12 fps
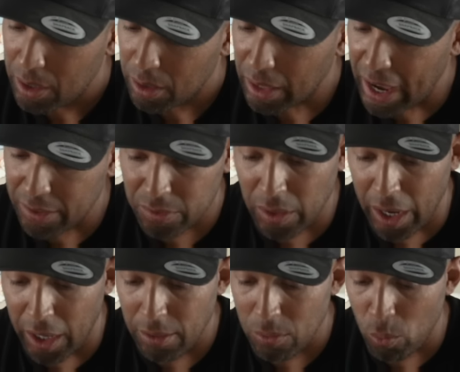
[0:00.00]
last
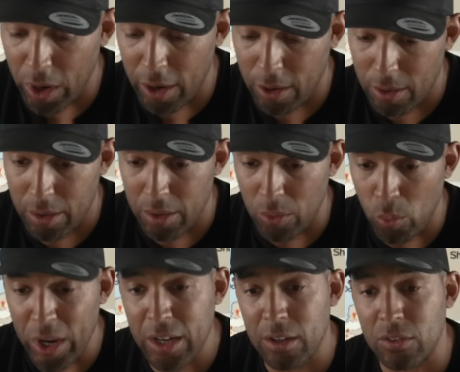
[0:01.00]
night, where
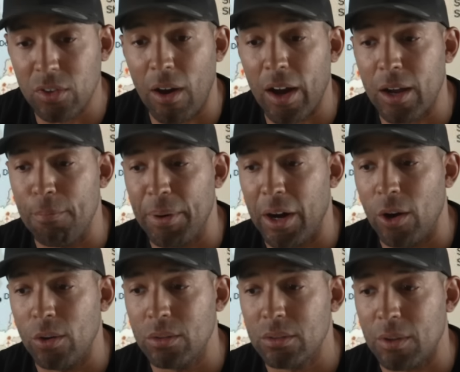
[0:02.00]
we didn't talk
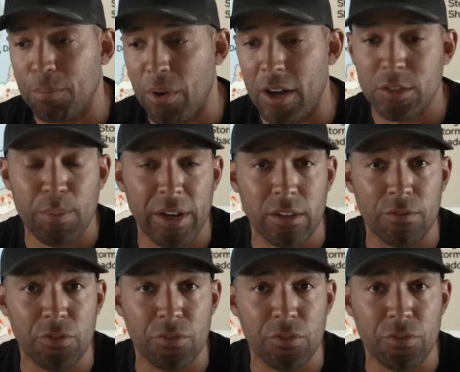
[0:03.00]
about the prospect